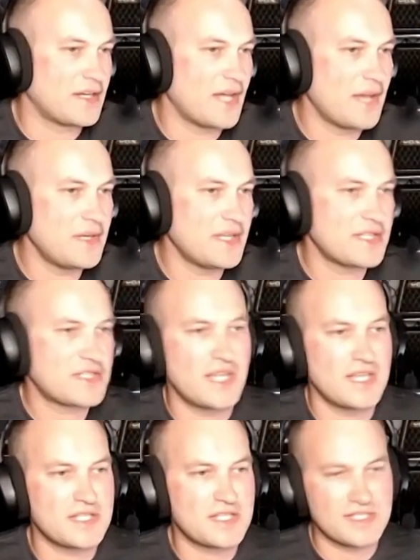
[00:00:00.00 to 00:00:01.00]
I mean,
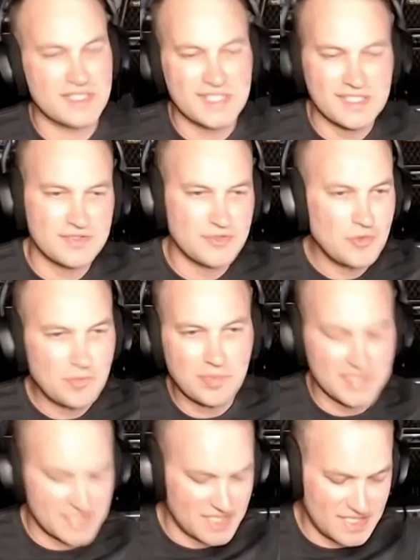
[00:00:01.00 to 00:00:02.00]
as stupid
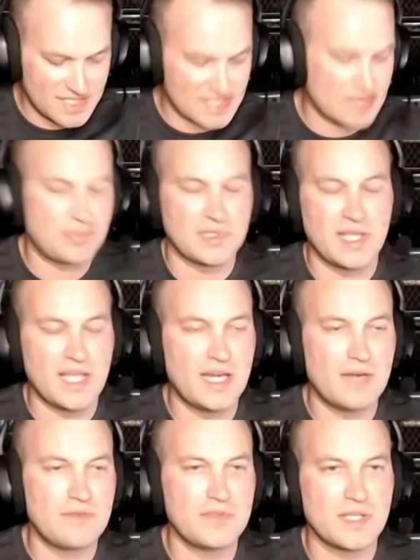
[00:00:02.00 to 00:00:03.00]
as it is, the play and
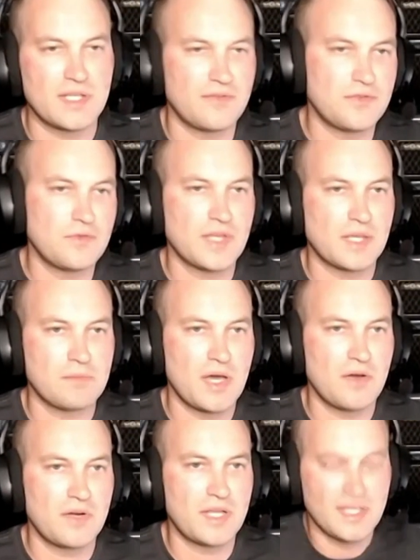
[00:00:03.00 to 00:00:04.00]
everything, if you think
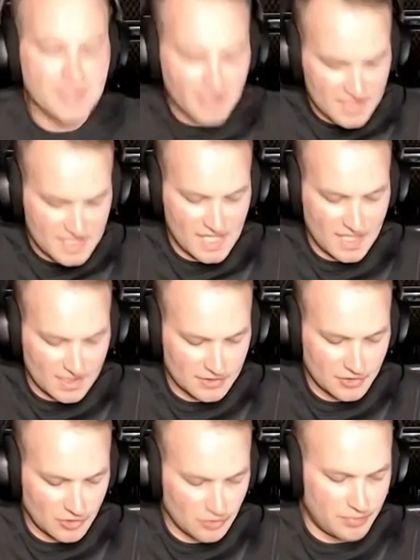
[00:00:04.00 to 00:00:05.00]
about it, it does take a
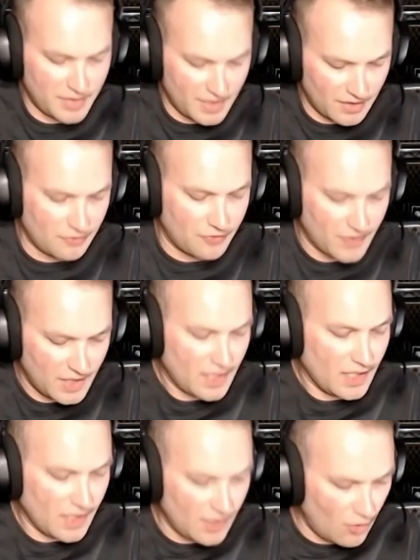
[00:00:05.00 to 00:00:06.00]
little bit of,
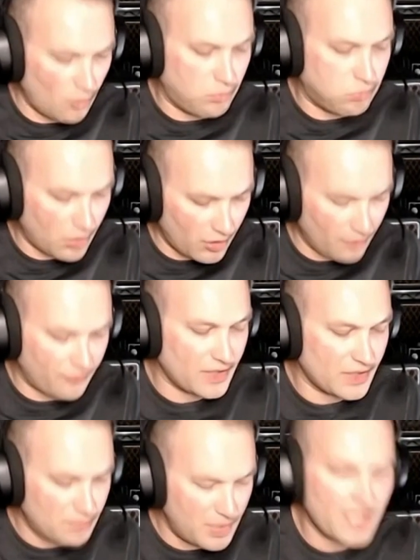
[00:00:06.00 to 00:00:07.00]
perfect
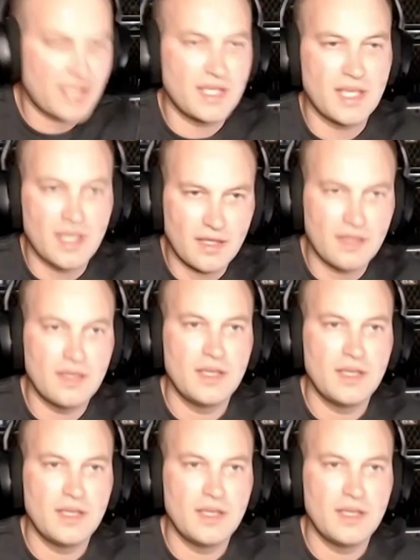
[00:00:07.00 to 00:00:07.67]
picking.